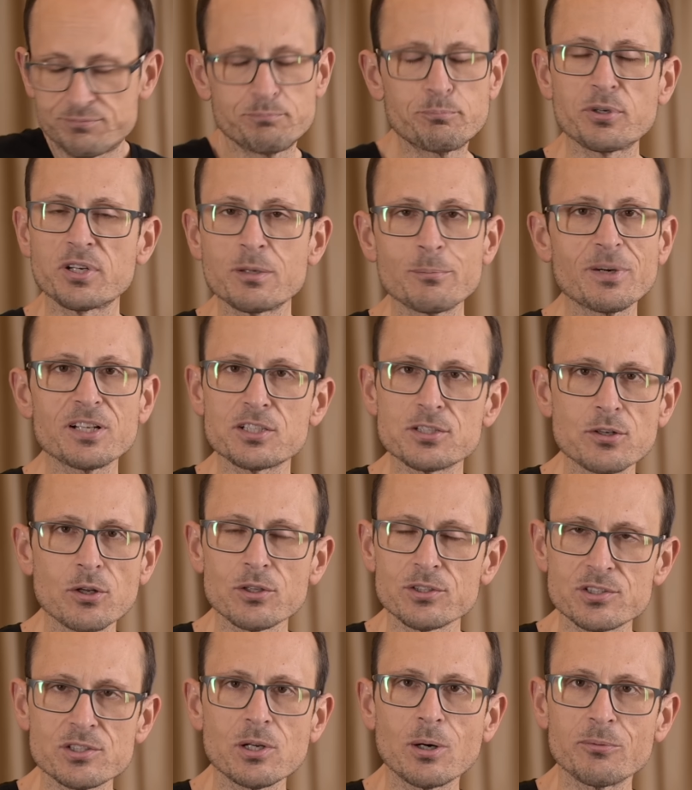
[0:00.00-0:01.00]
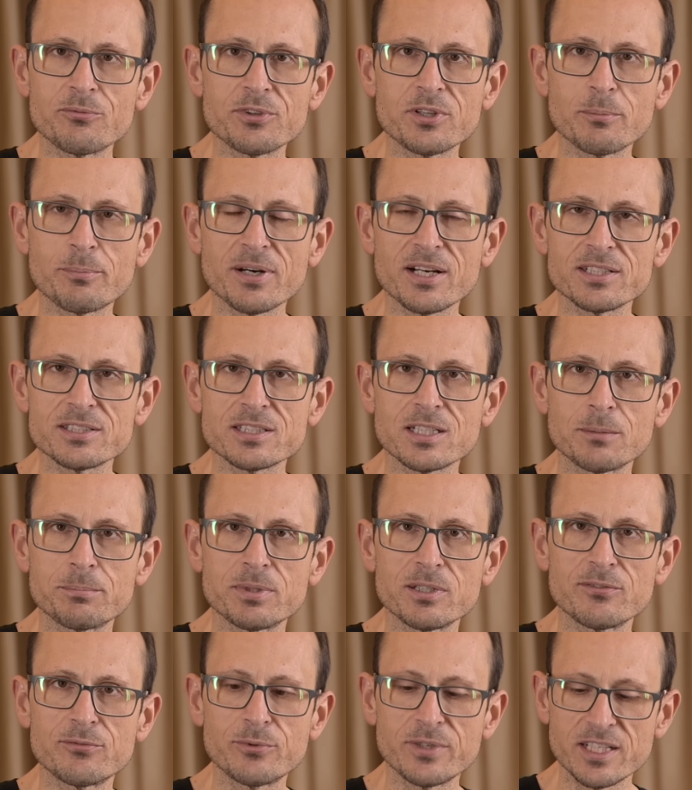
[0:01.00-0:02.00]
pretty much non-stop for the past
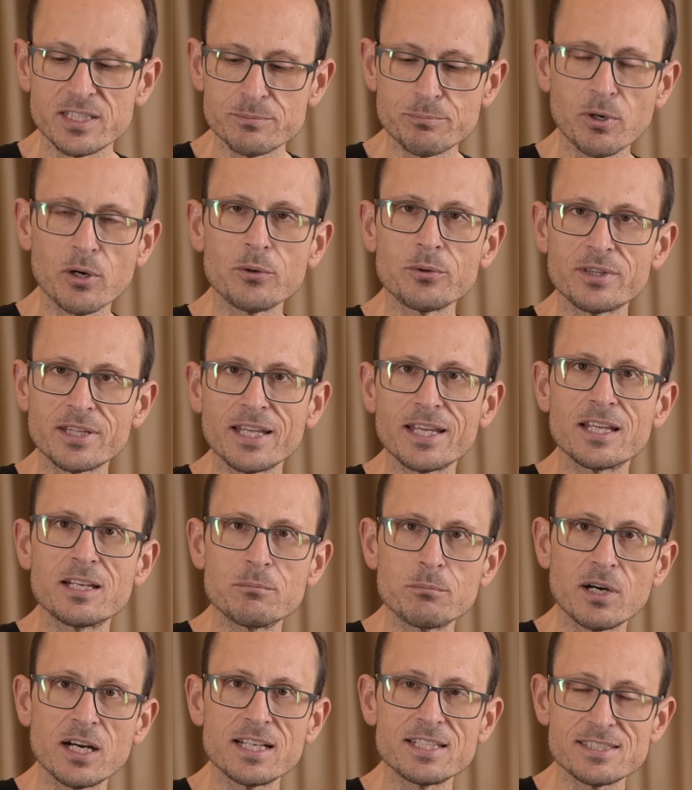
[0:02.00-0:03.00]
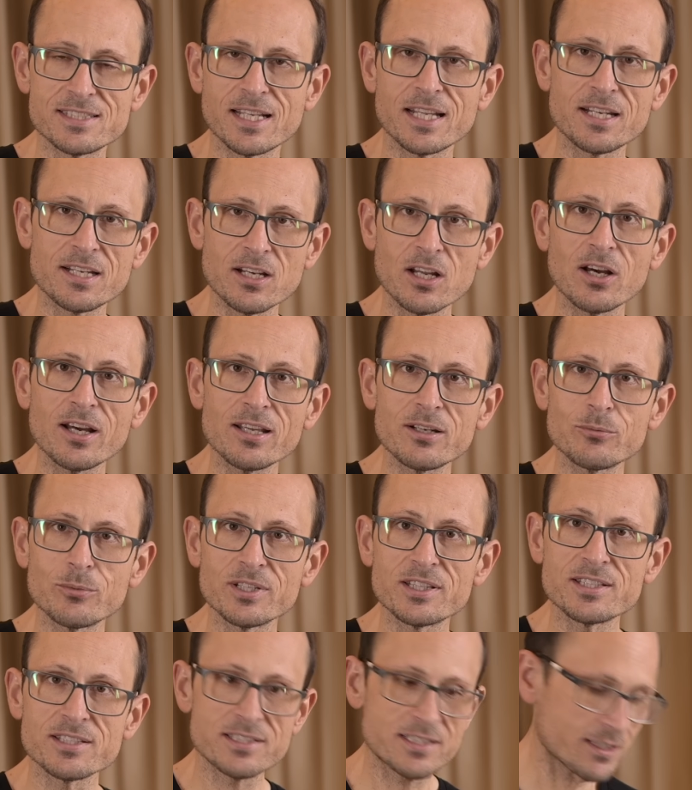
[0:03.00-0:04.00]
couple of weeks, both in my Z9
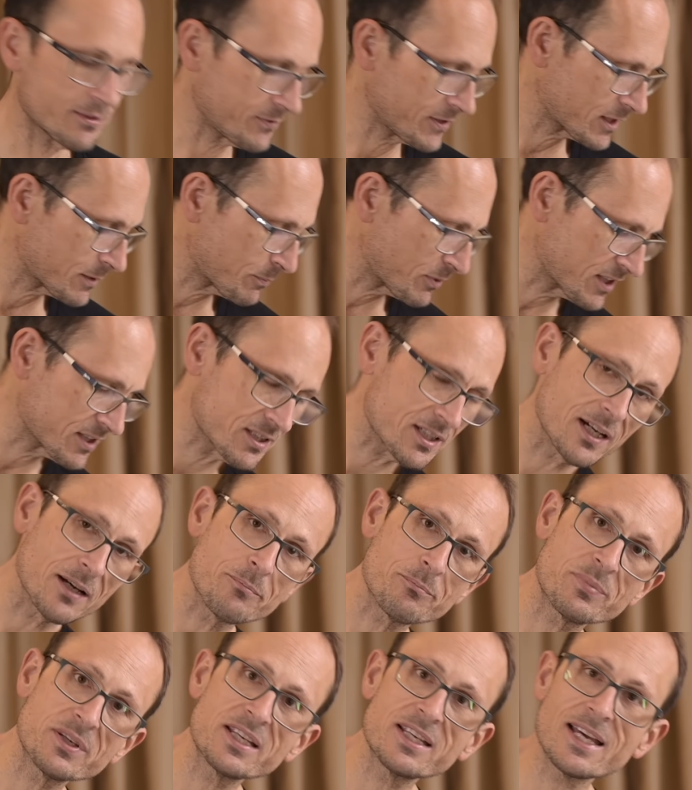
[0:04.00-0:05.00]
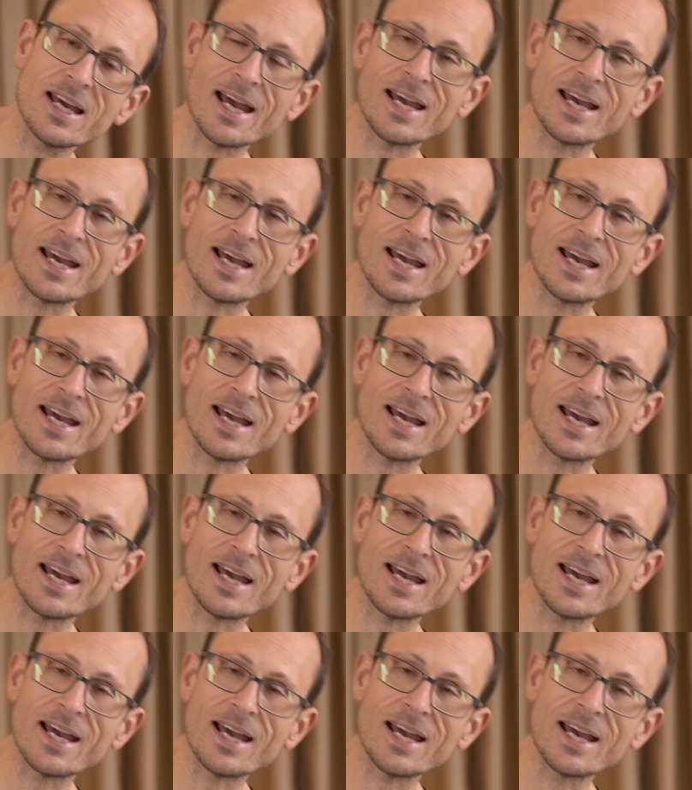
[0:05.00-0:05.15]
with the CF Express Type-B